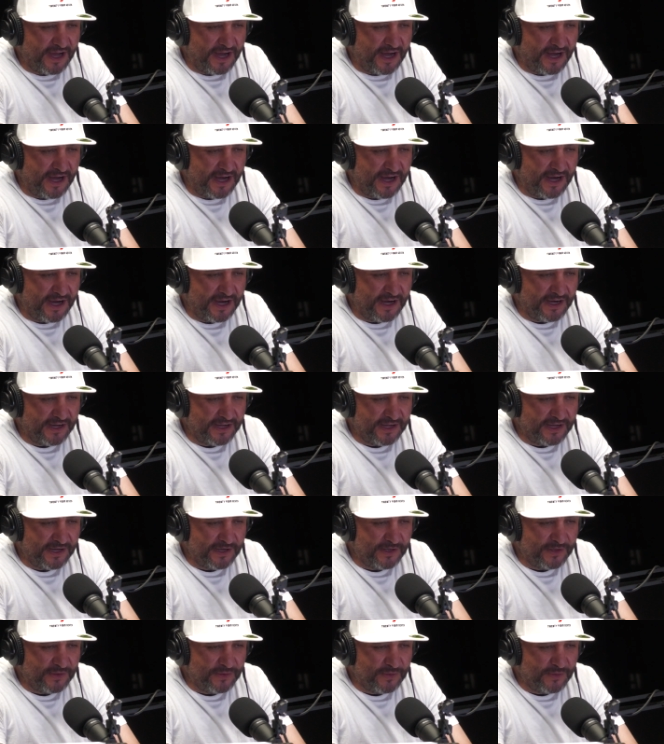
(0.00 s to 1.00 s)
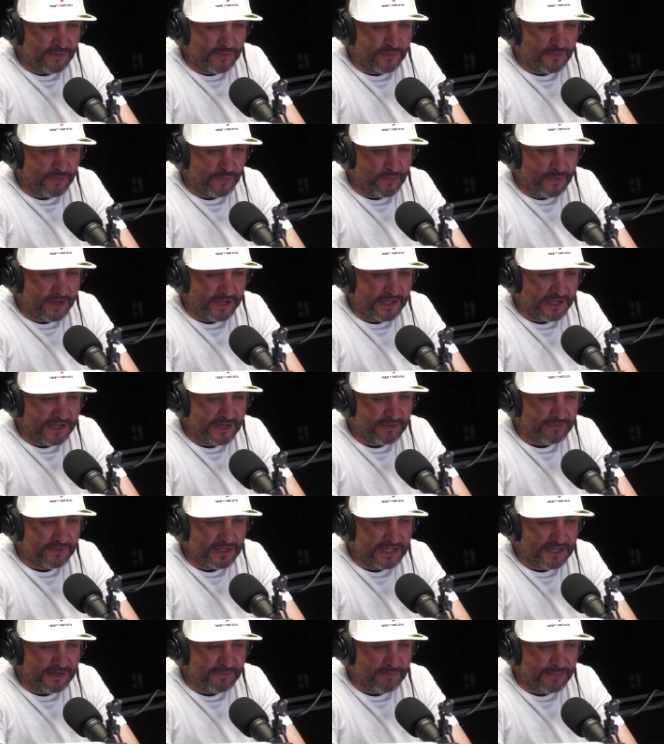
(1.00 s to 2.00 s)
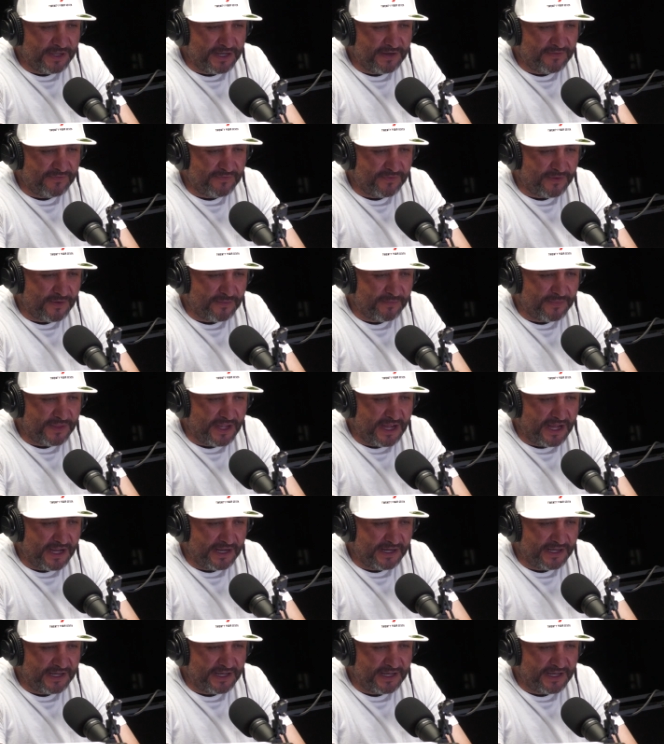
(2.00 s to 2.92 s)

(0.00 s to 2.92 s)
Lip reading: And what he really meant from that,